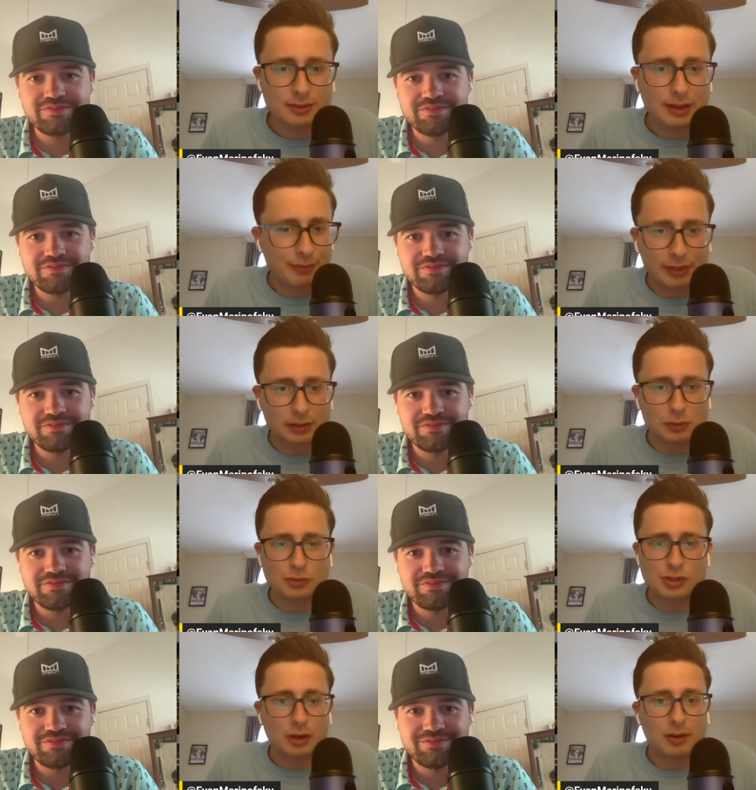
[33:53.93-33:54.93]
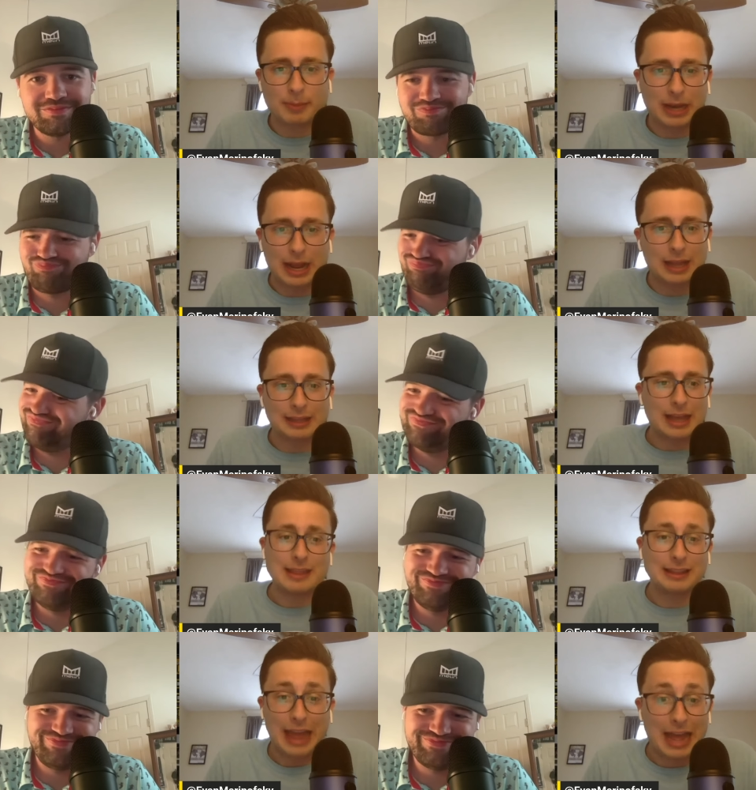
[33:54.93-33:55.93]
Speaker 1: if they lose, though. I mean, I like. I
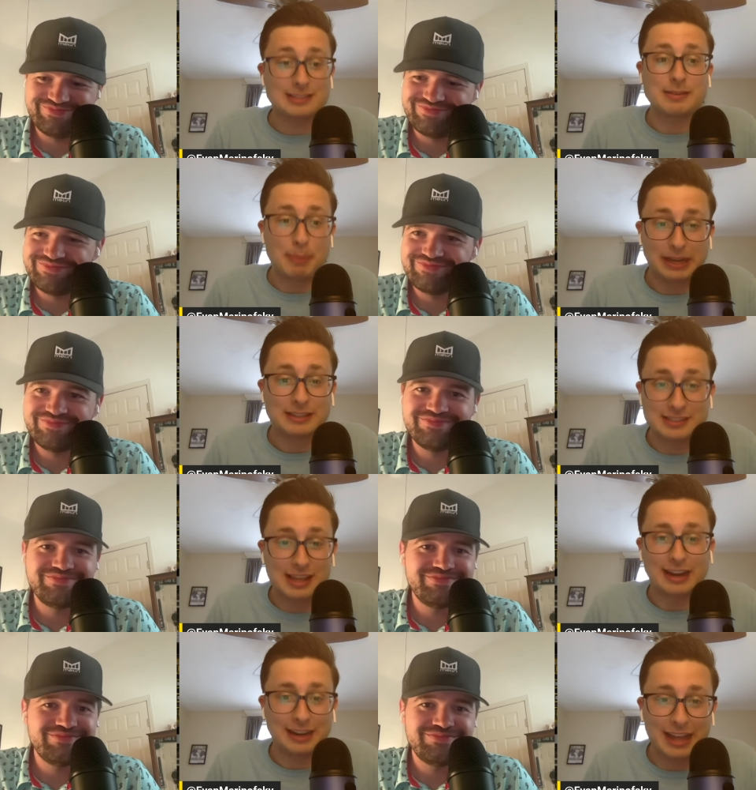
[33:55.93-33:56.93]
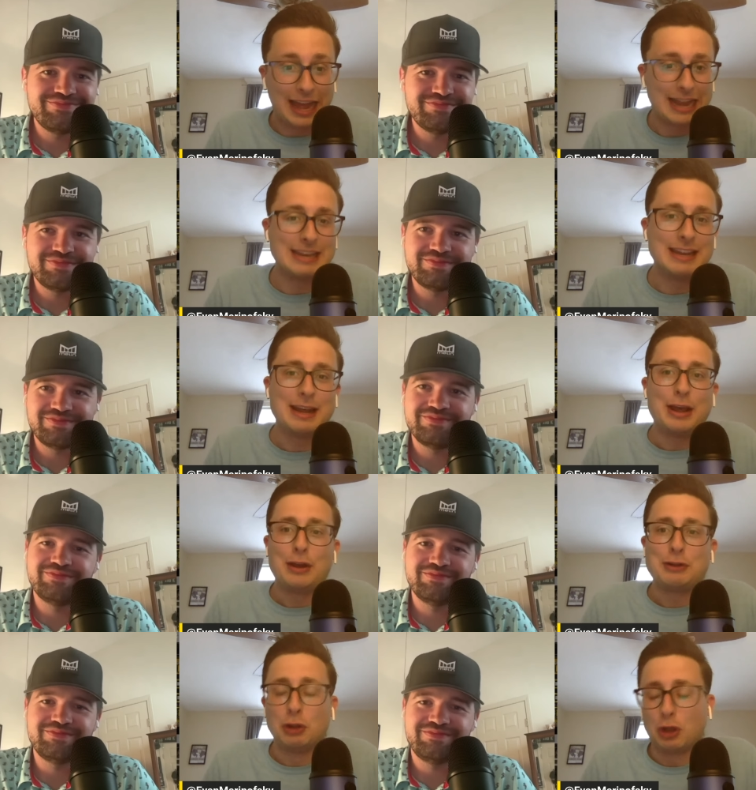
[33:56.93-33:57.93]
think that's the biggest thing. And
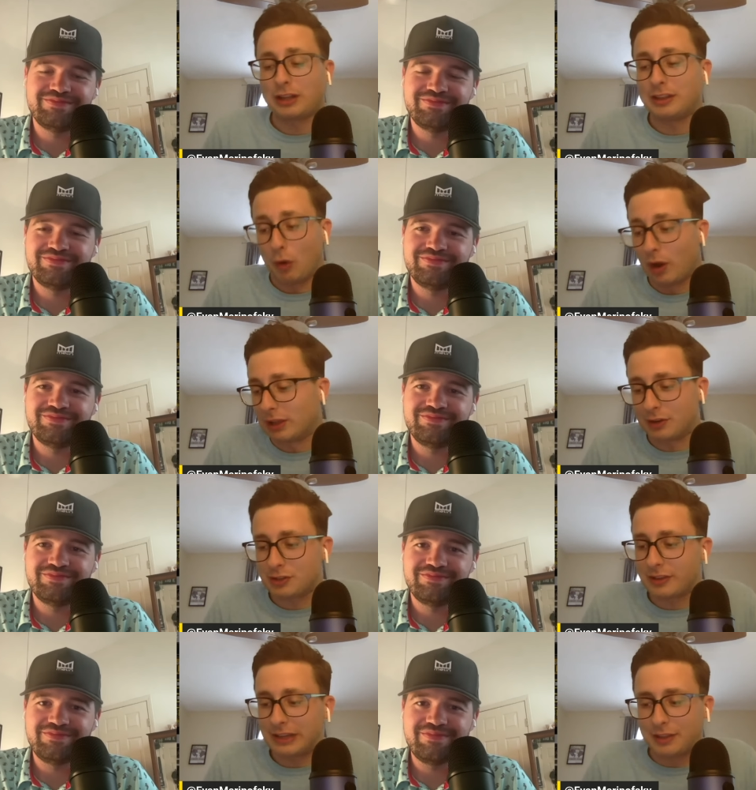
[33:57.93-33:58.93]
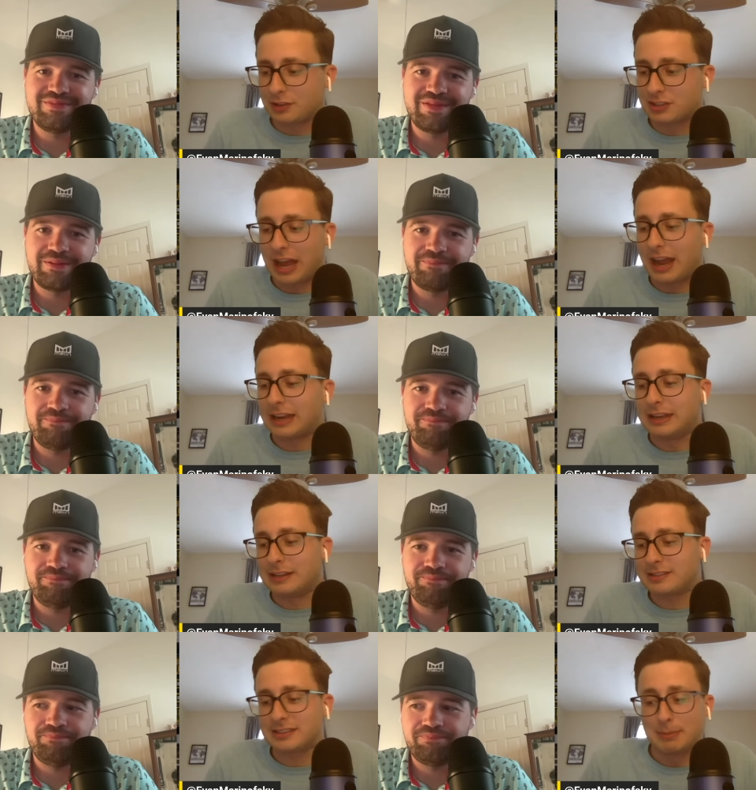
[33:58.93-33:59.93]
you look at the Oilers on the other side.
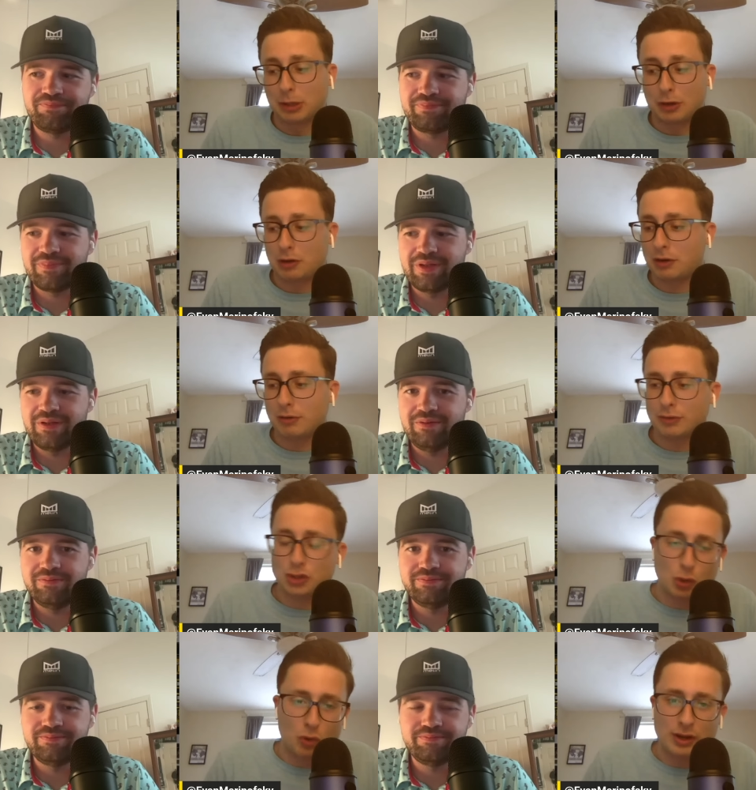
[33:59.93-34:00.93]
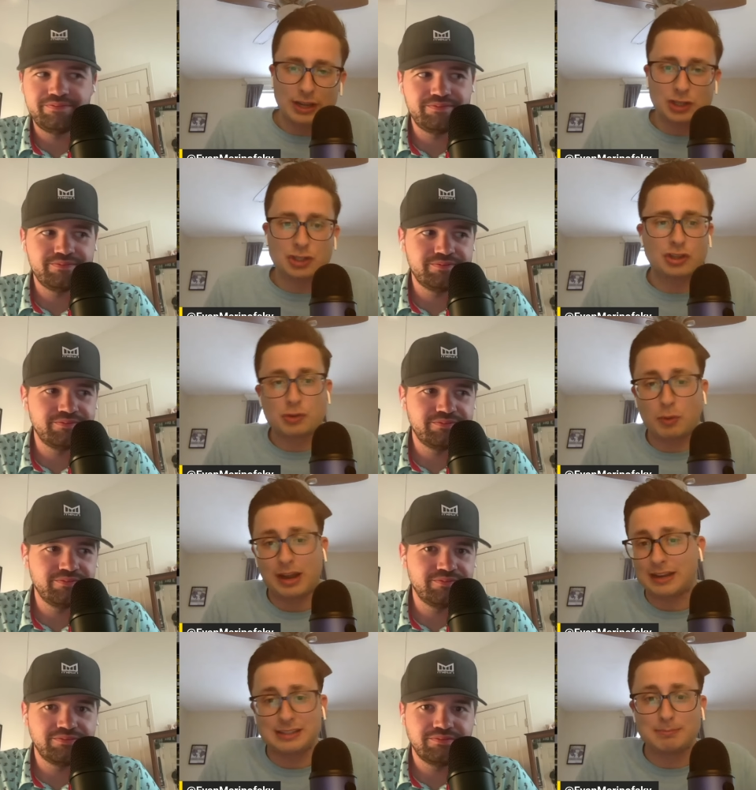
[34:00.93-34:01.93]
Similar story ish to the
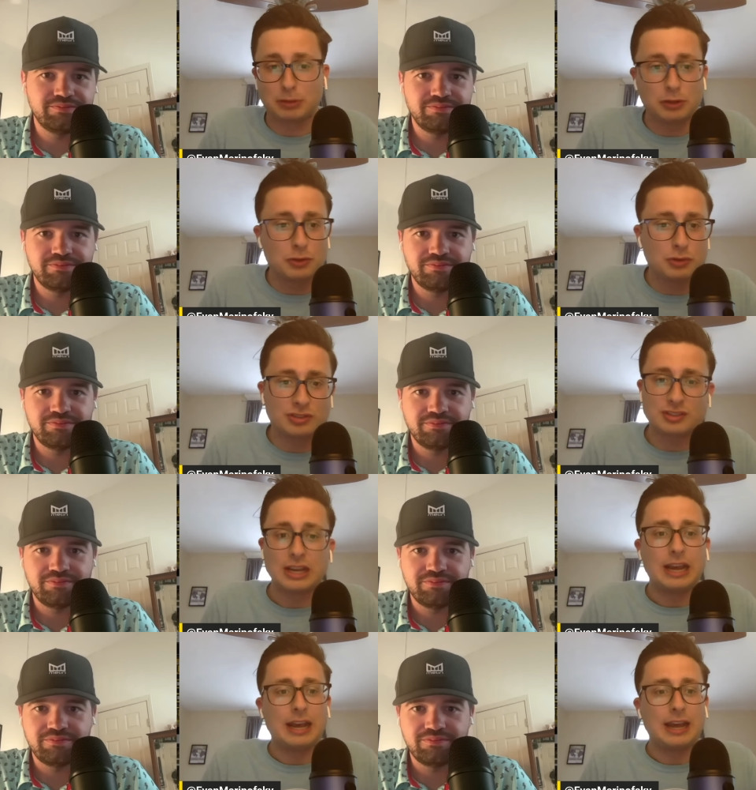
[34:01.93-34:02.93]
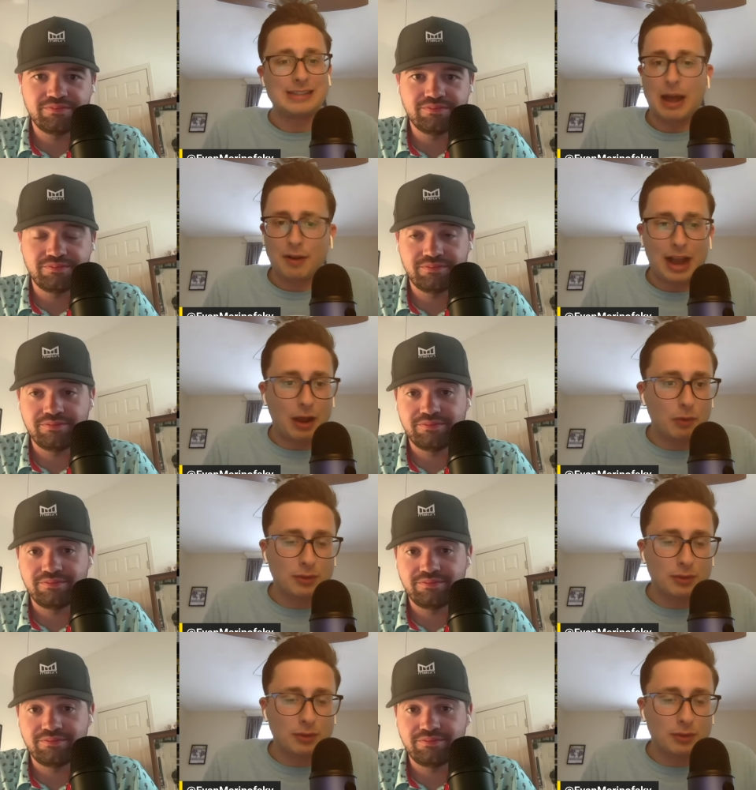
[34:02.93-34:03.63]
2019 Blues down and out